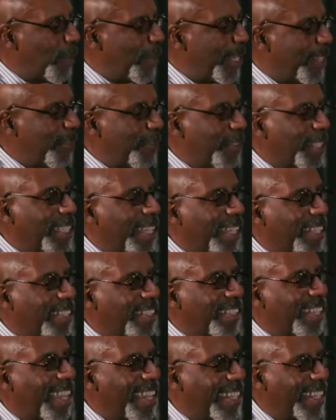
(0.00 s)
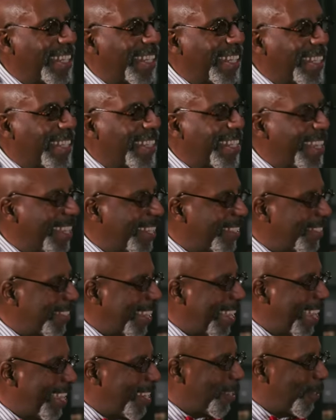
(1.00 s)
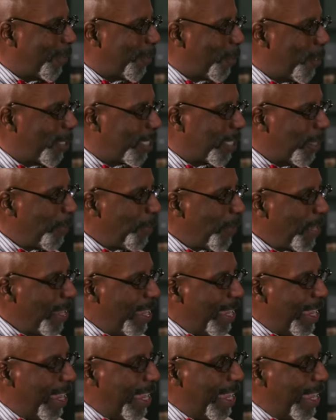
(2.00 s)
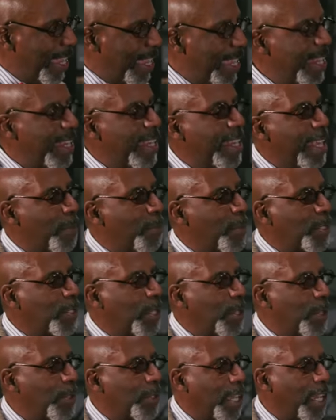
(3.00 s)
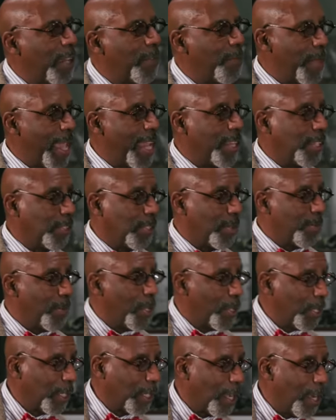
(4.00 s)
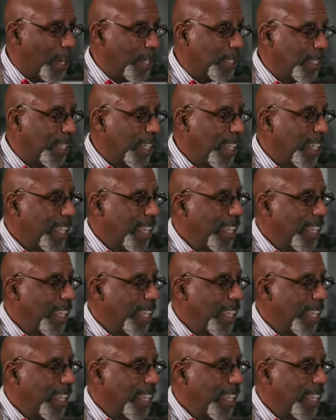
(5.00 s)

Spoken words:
so many really exciting things. And of course, in an episode of Mansions of Motor Cars,